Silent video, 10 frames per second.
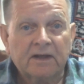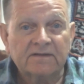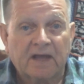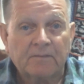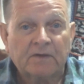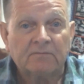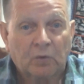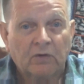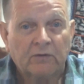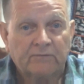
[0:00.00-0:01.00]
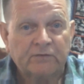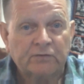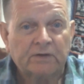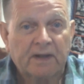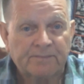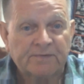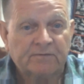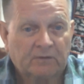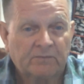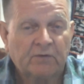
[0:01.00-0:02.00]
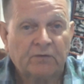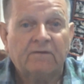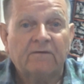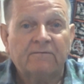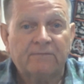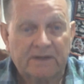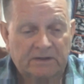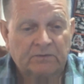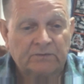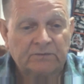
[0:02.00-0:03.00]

examine more of her clips from her video.